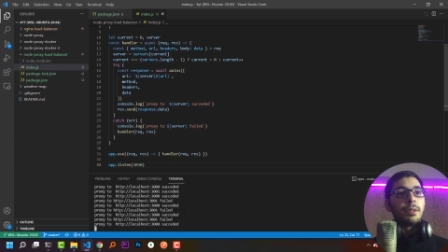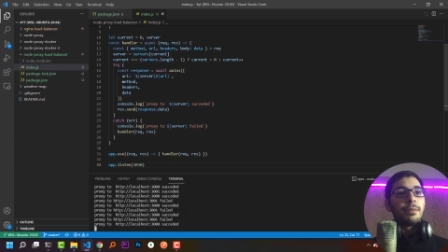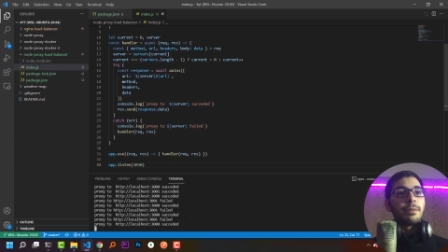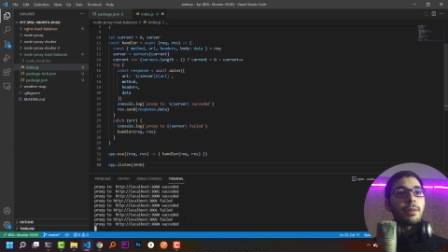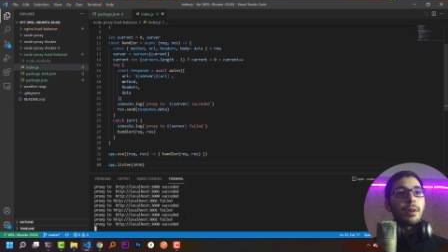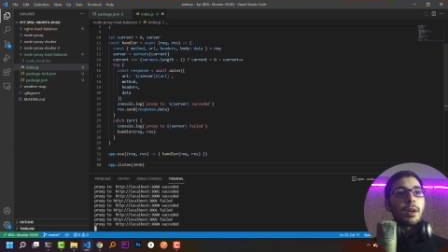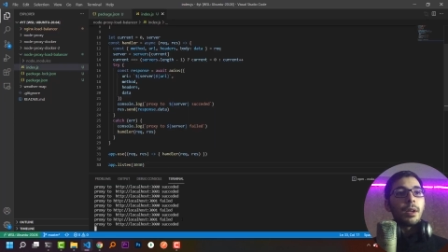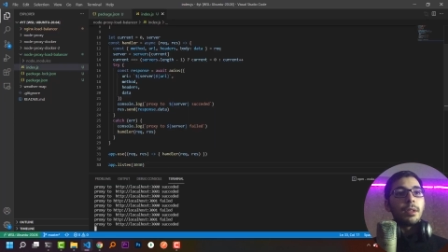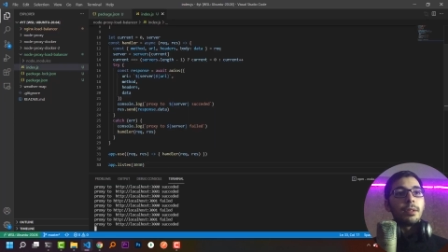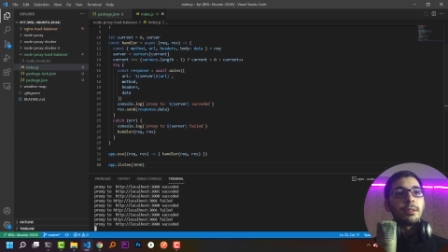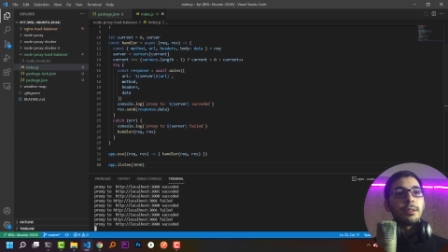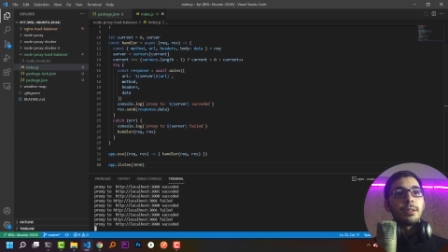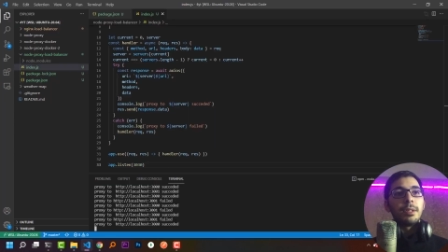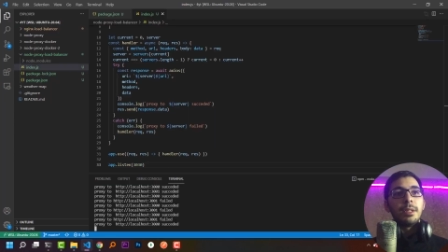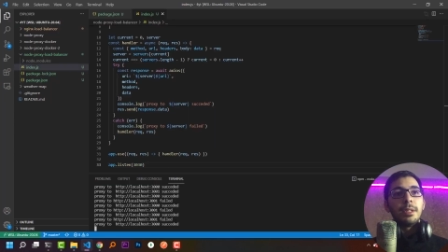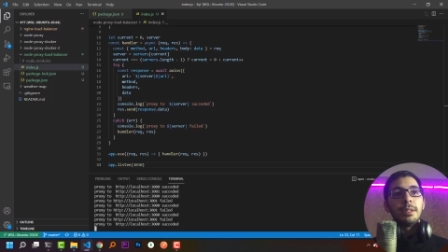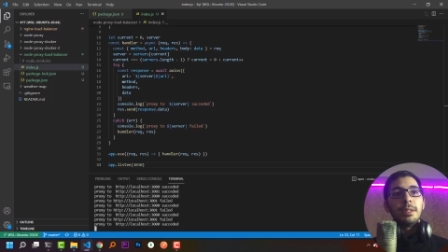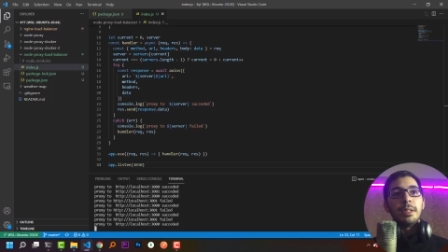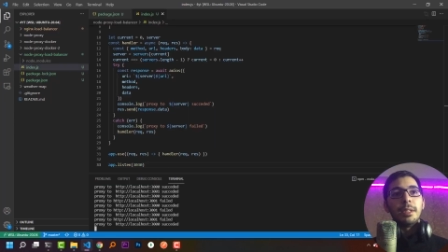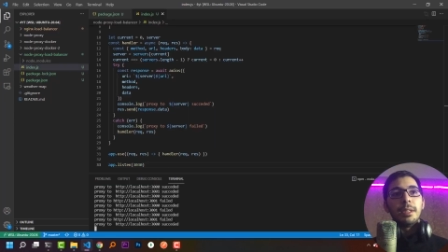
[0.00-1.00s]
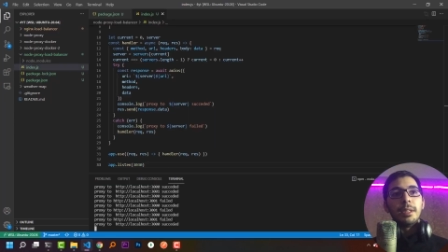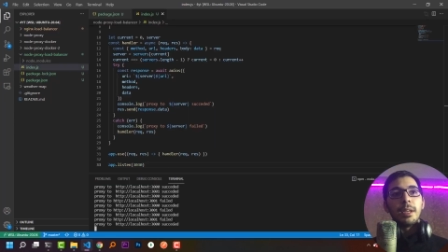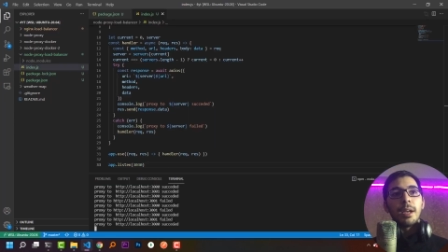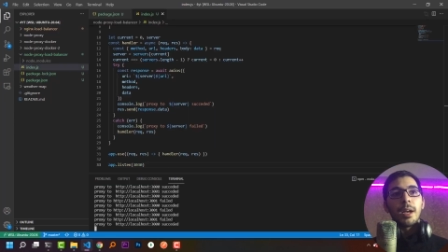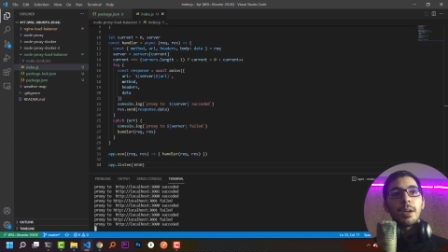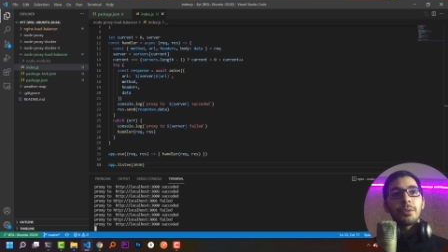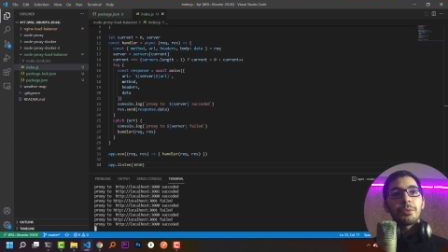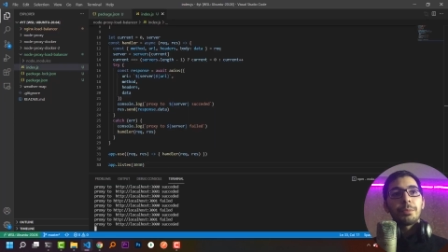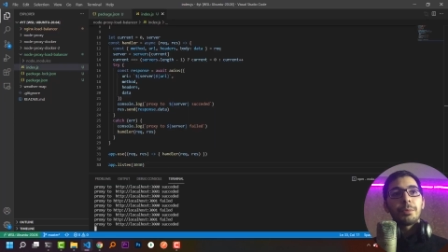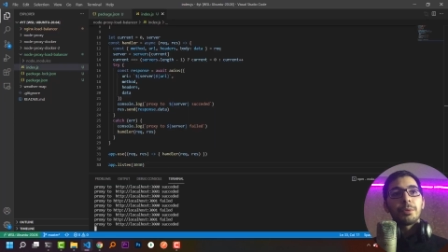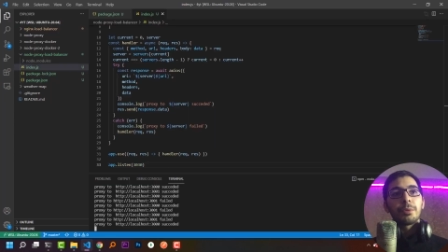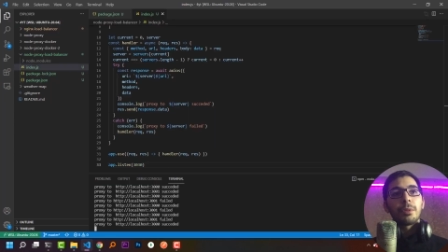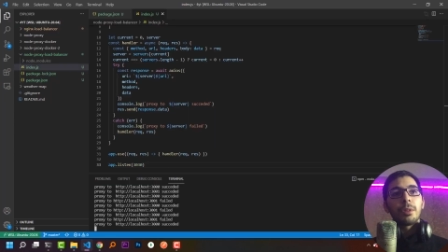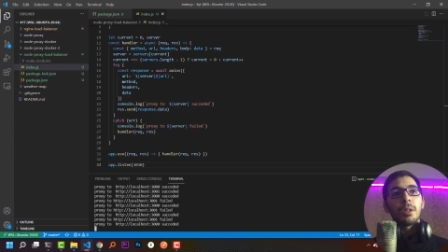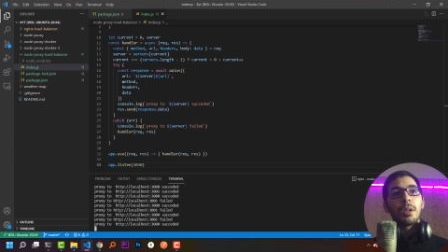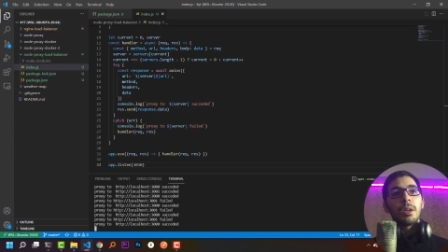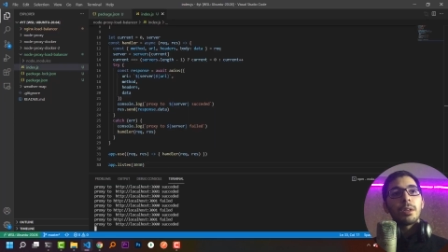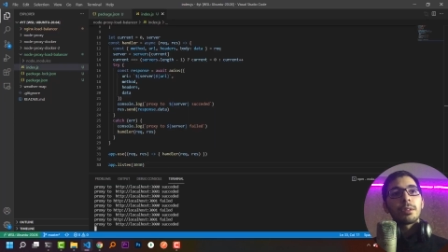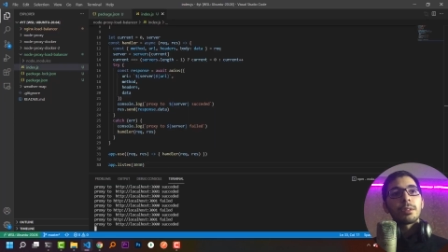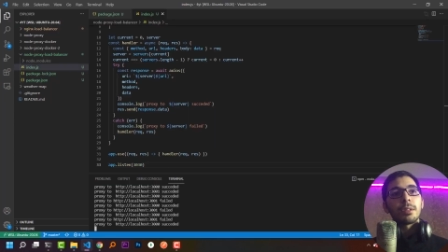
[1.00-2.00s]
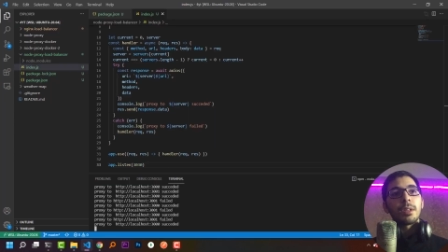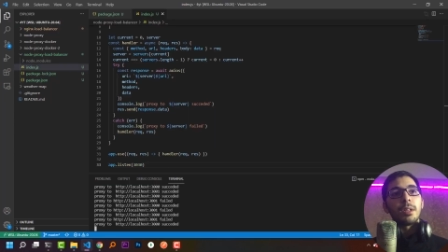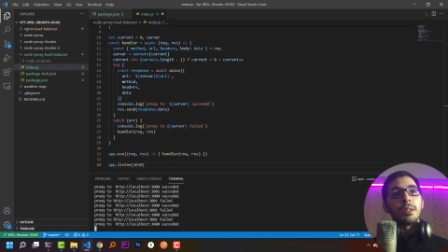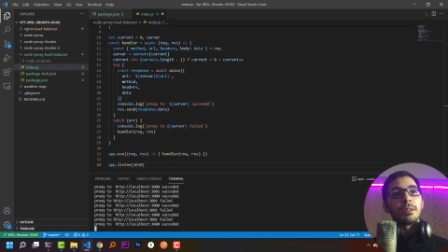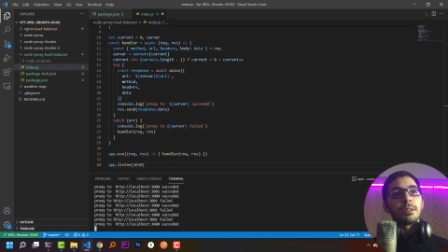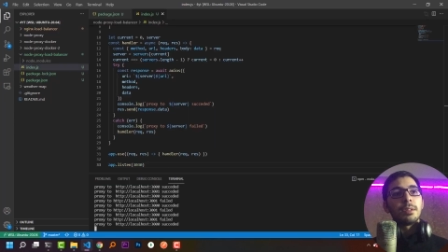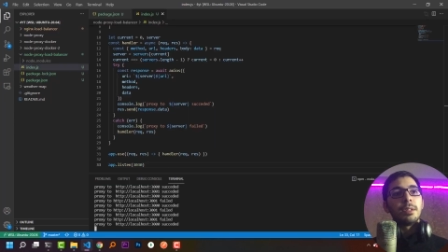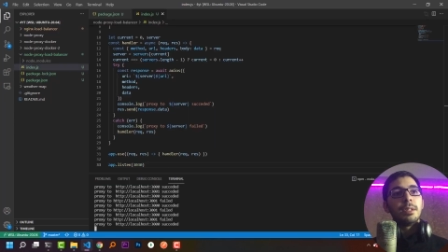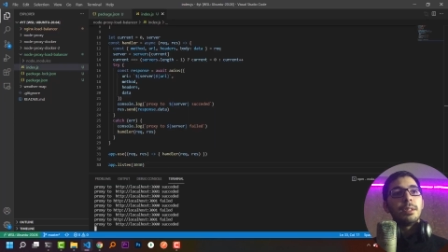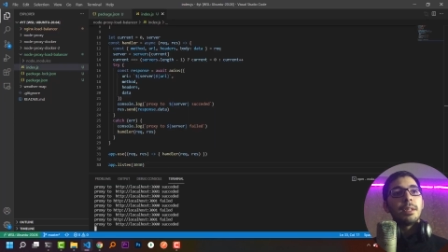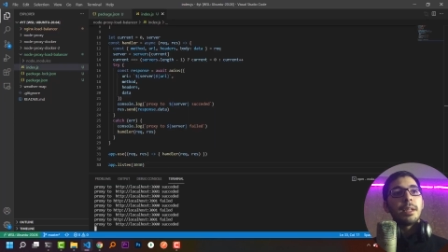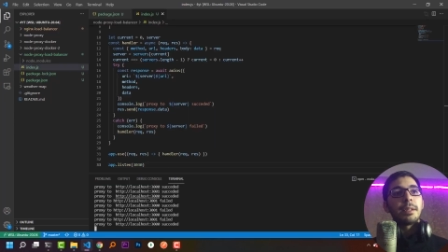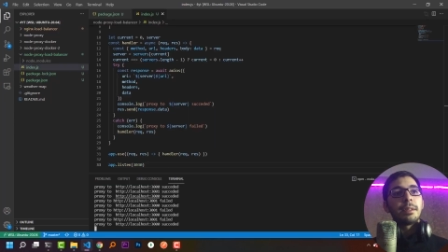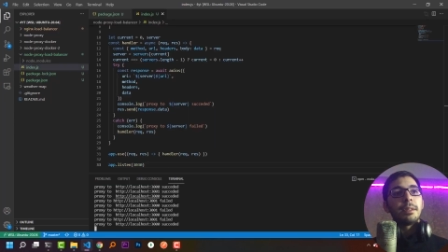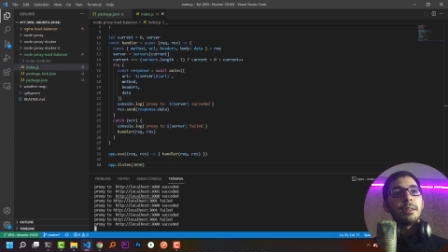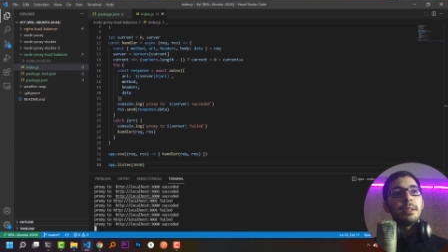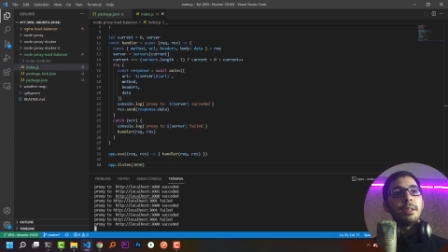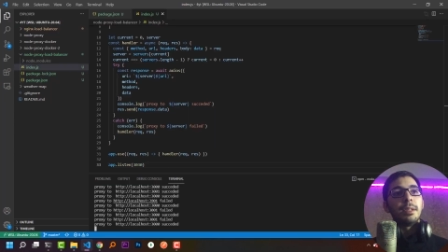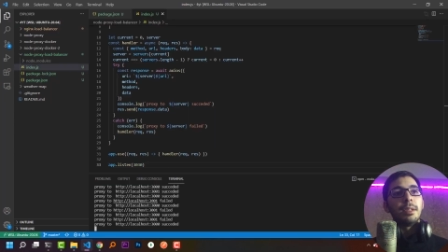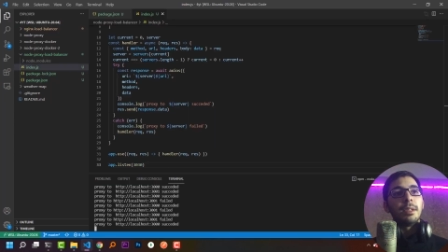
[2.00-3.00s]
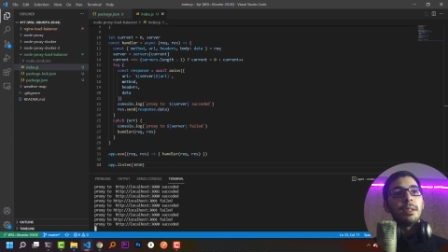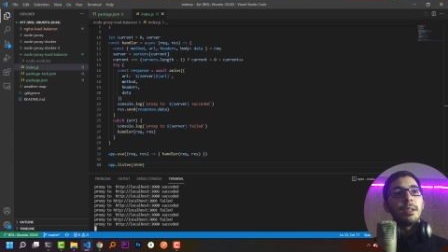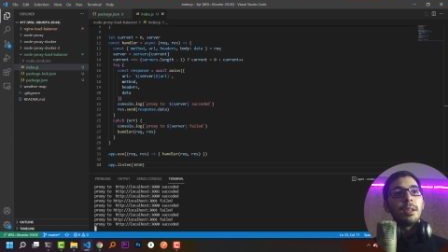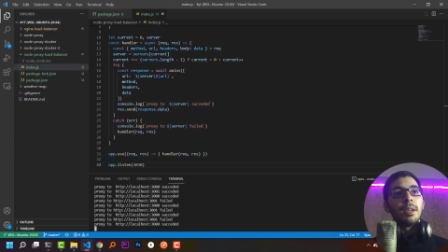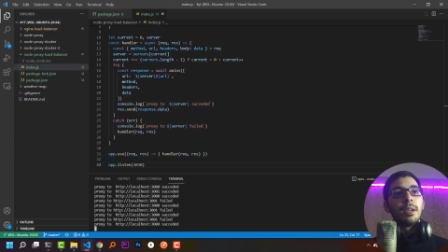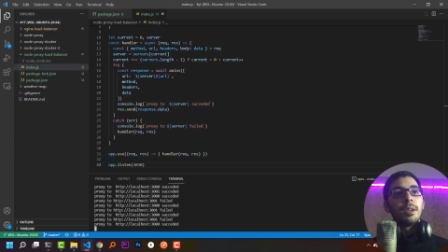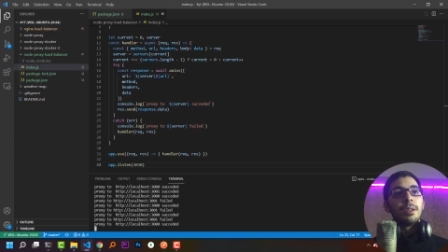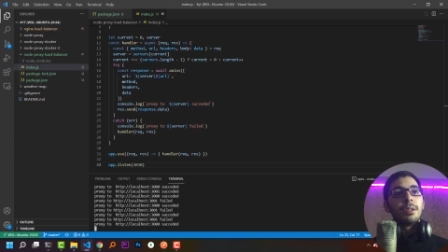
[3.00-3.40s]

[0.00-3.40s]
if I see the output logs, I'll see that the